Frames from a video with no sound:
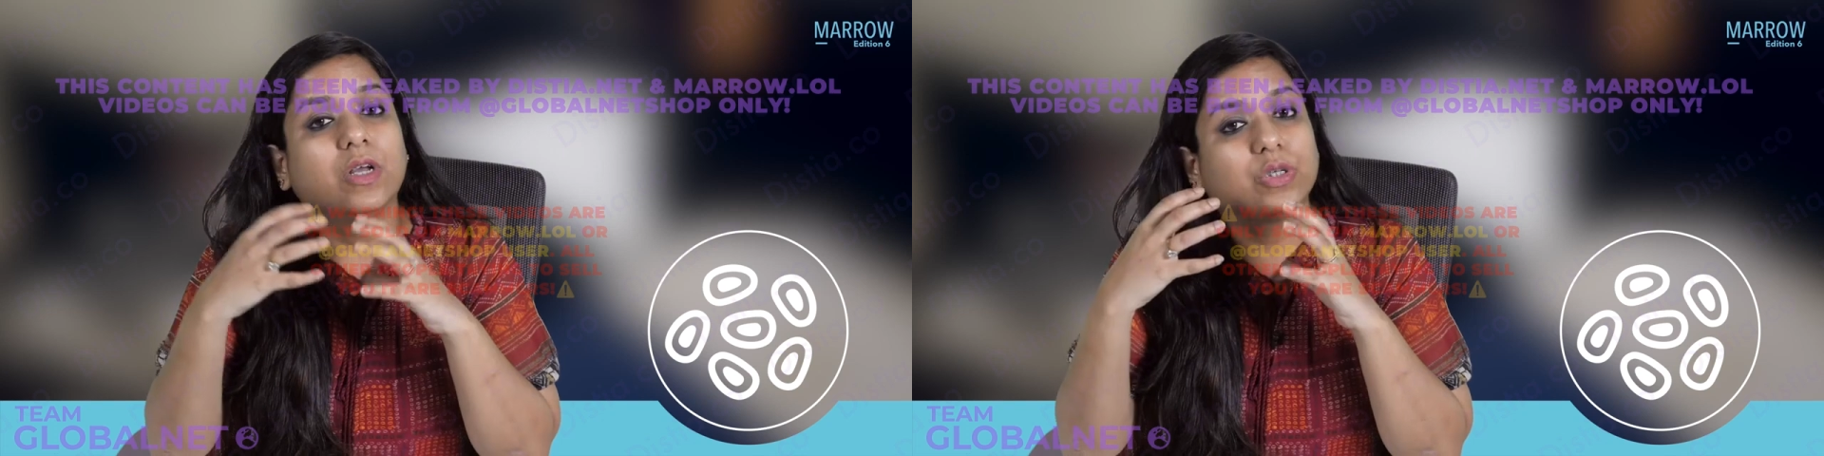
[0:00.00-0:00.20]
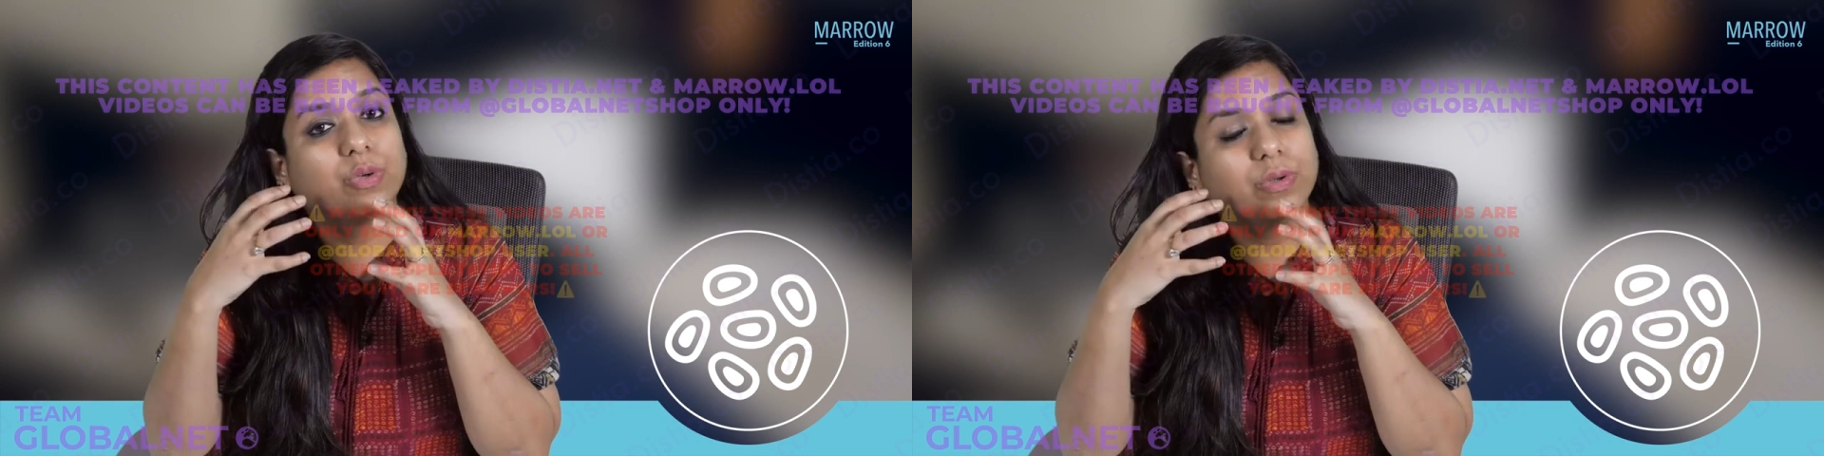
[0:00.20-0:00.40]

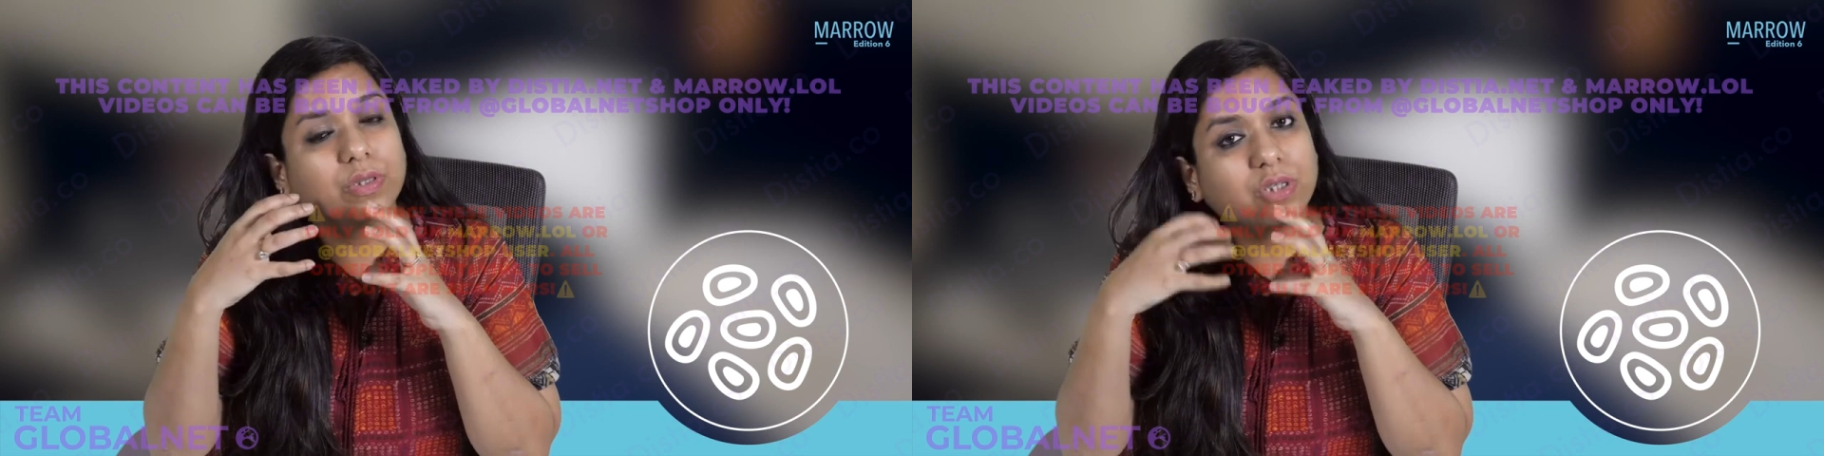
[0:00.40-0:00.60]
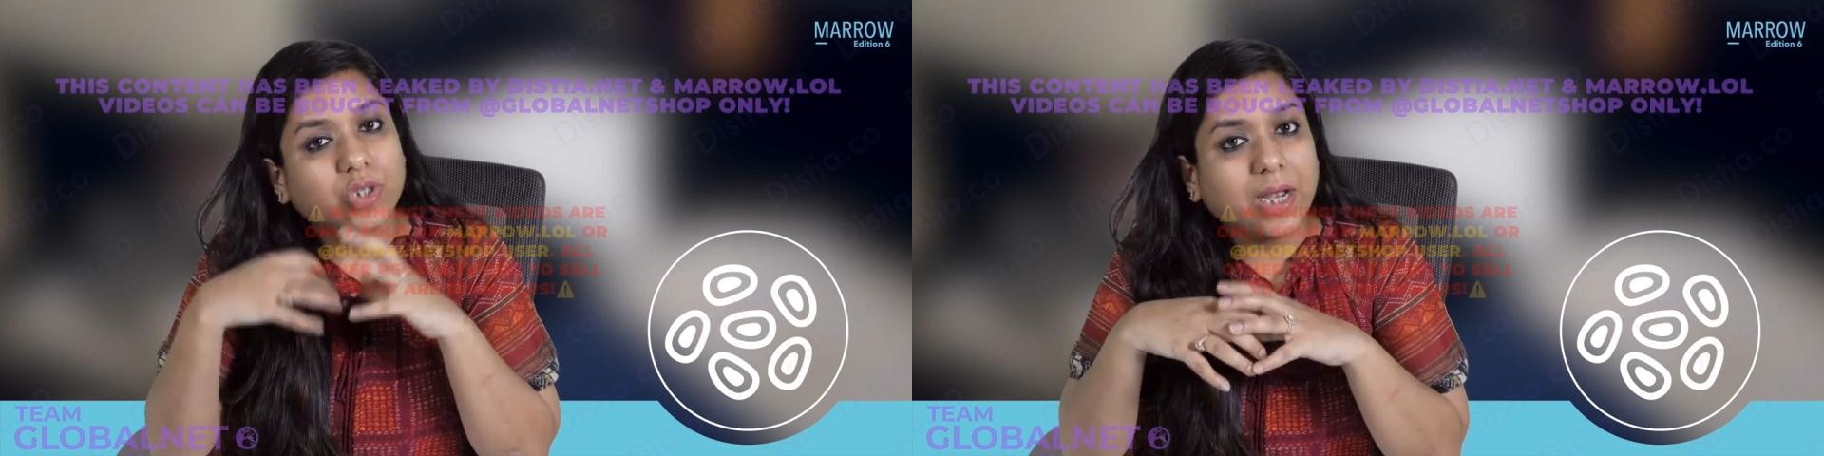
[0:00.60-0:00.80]
So
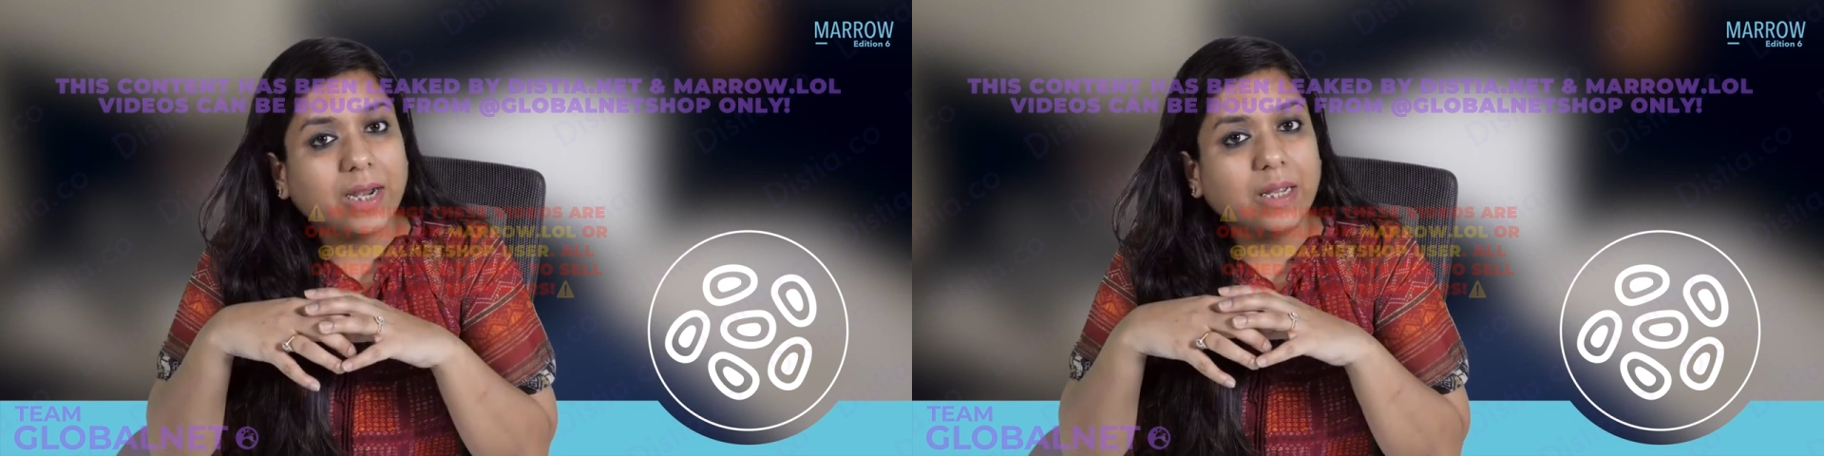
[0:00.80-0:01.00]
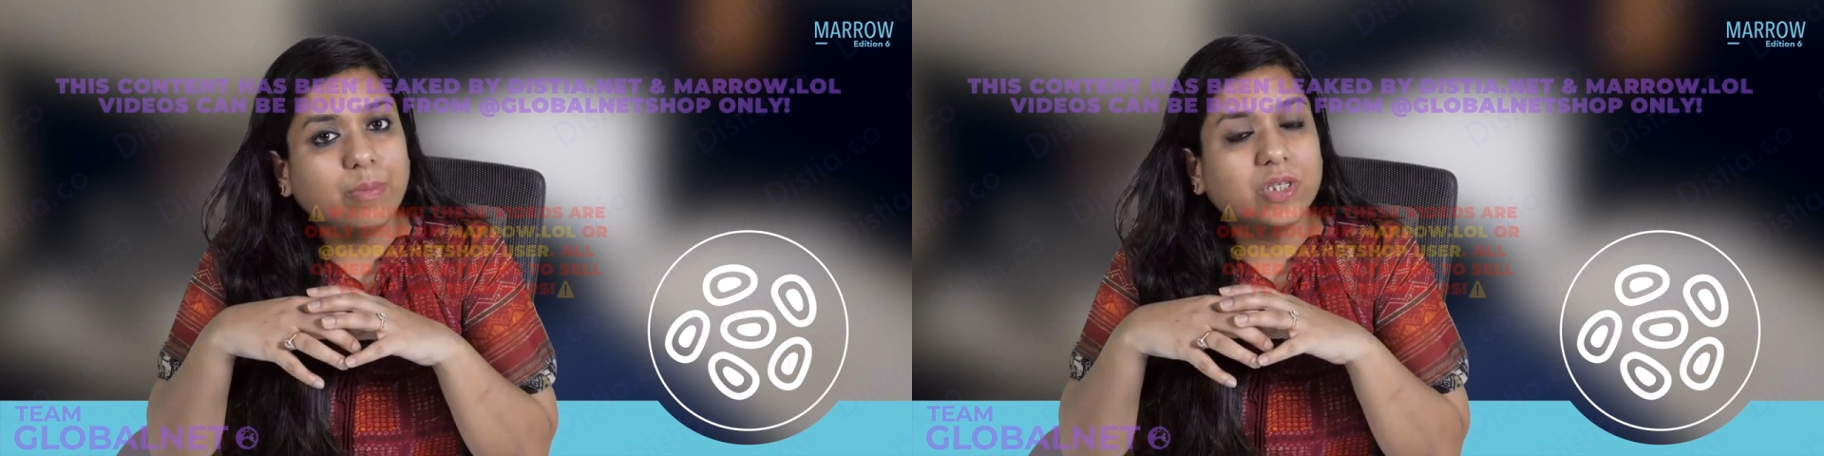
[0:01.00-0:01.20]
the
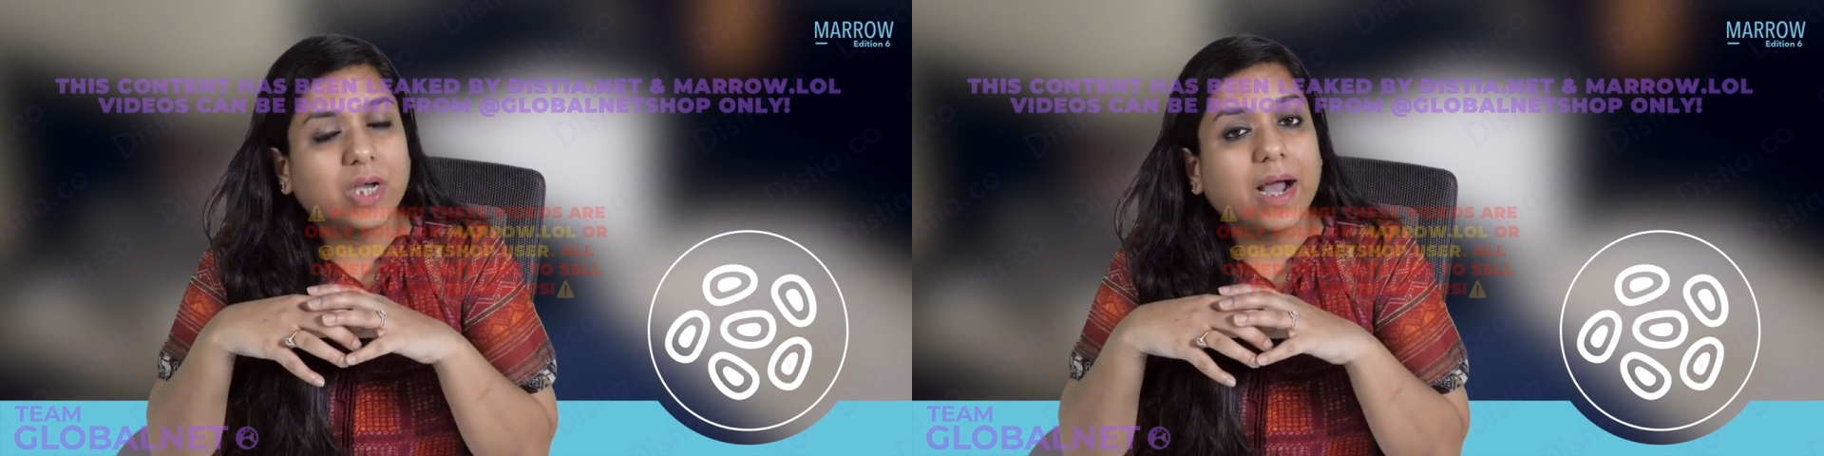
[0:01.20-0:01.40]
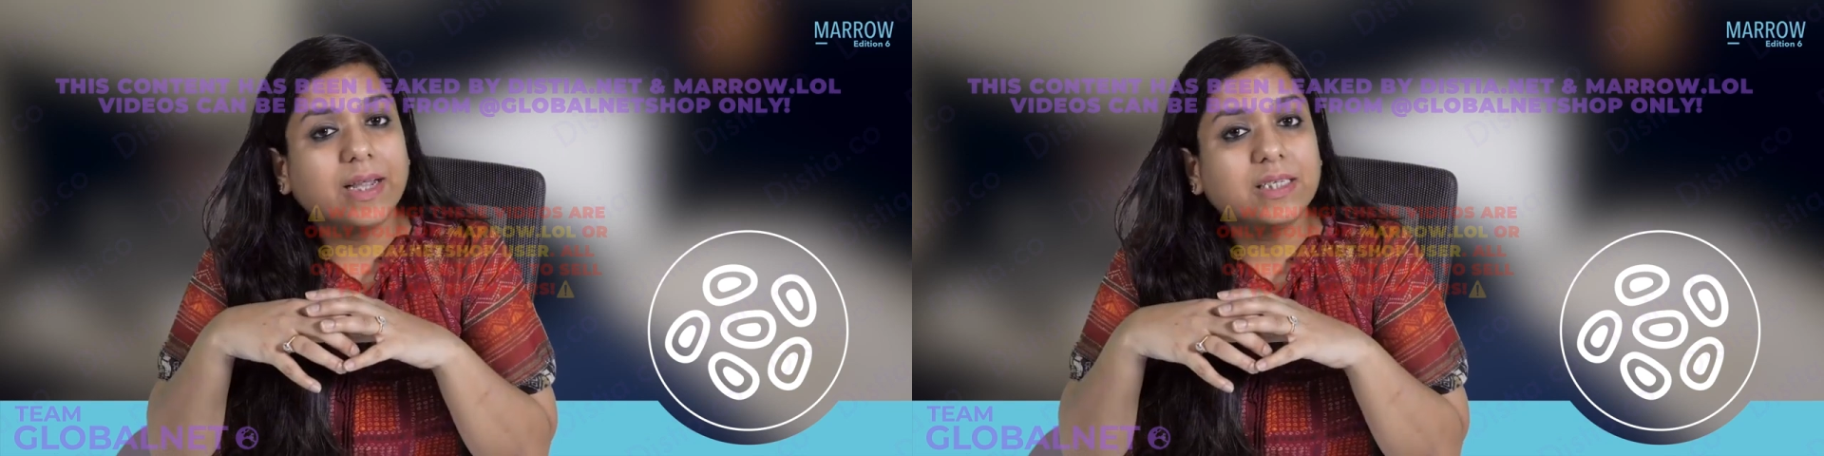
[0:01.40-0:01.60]
GIT which I